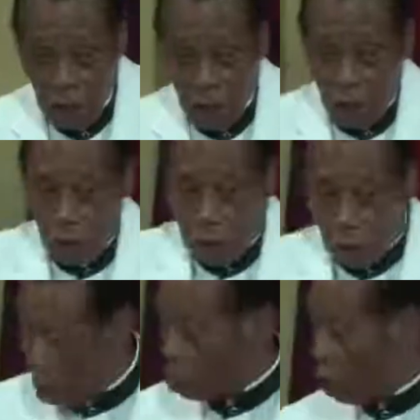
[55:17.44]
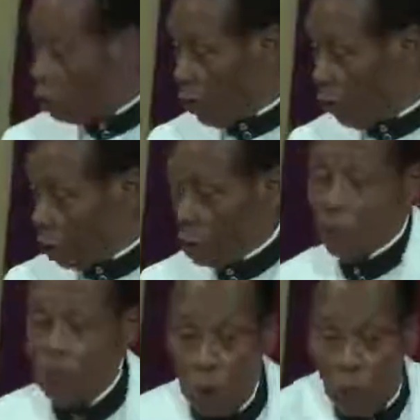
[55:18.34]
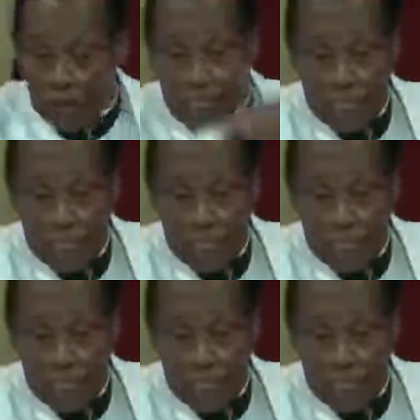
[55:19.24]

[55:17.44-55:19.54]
you control your body, you have